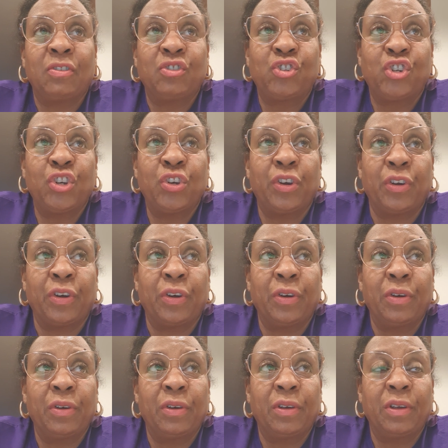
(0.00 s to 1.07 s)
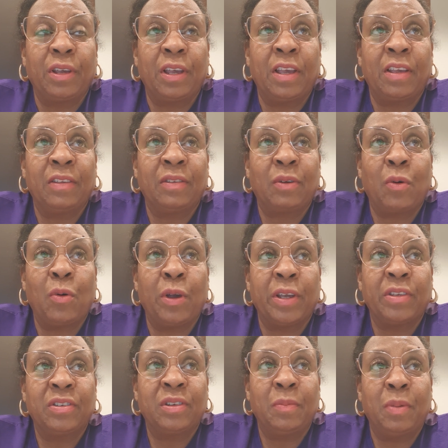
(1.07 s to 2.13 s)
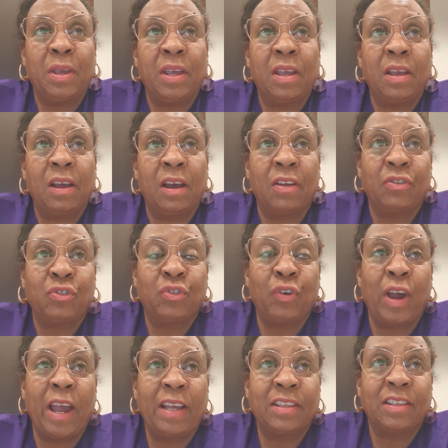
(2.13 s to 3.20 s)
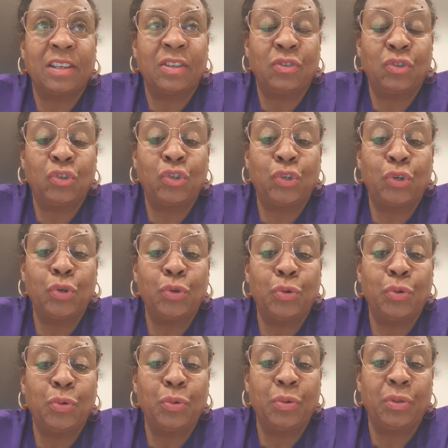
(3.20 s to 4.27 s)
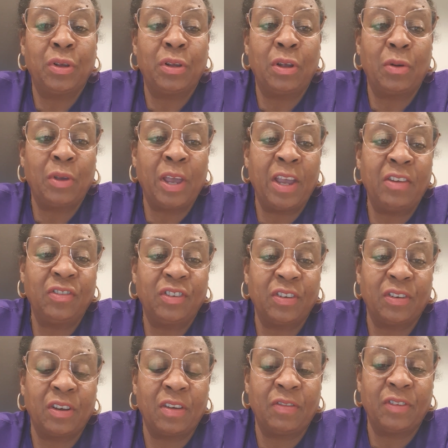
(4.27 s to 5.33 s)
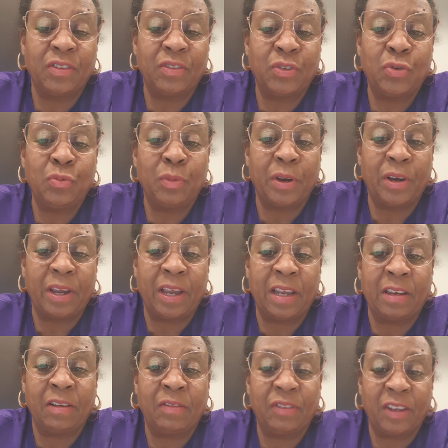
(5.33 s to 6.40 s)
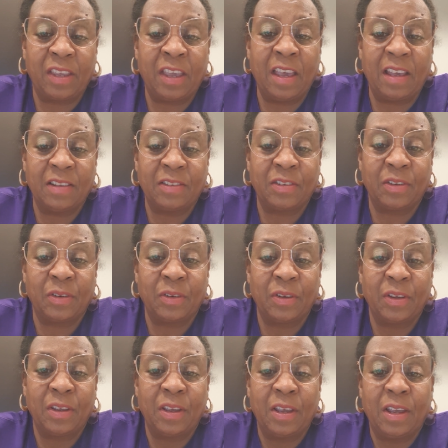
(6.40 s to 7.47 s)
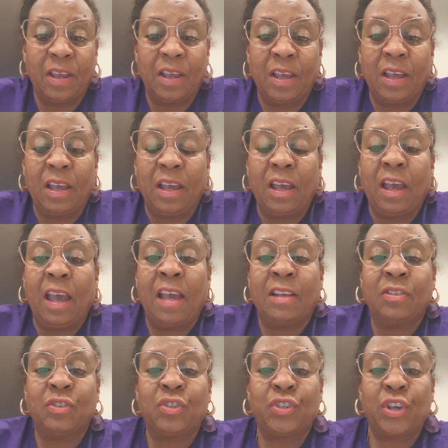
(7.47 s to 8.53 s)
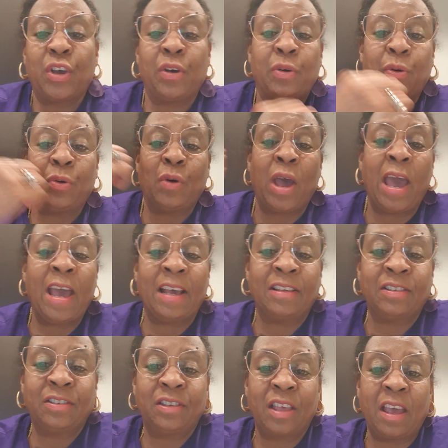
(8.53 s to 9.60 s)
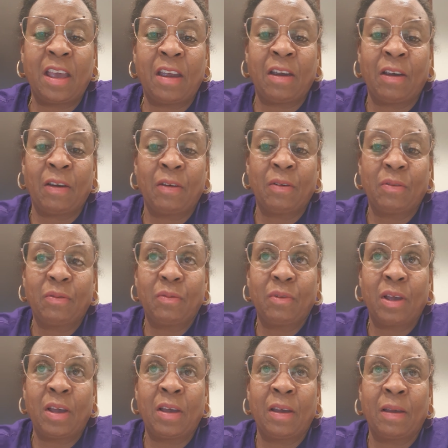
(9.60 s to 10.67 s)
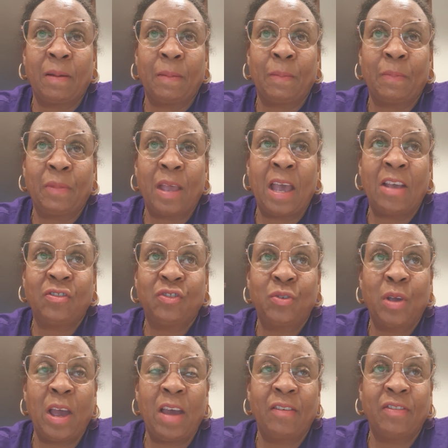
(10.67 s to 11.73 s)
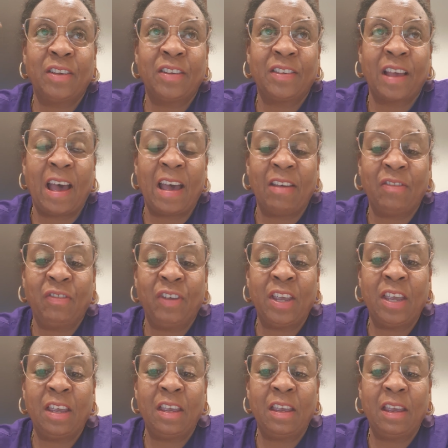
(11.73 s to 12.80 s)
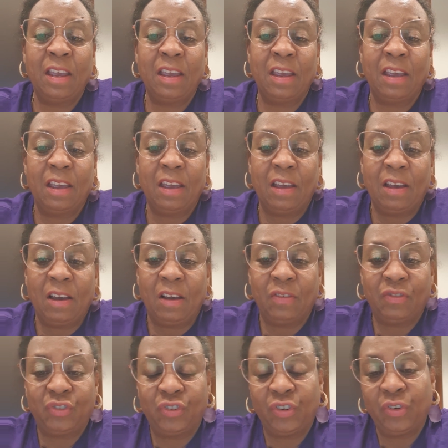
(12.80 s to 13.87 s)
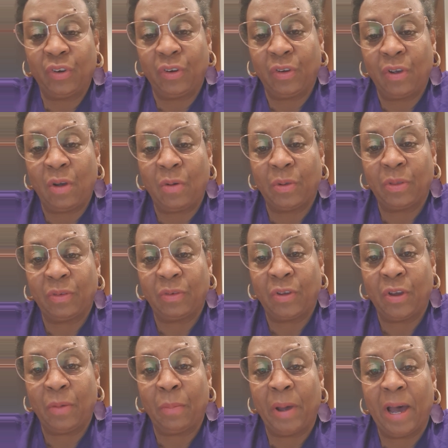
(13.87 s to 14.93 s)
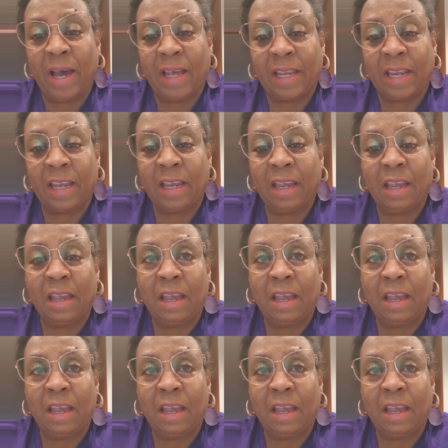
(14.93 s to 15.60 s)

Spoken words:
sugar is going to be attracted to the location of the tumor and of the cancer. And so as you have this IV of sugar going through your body,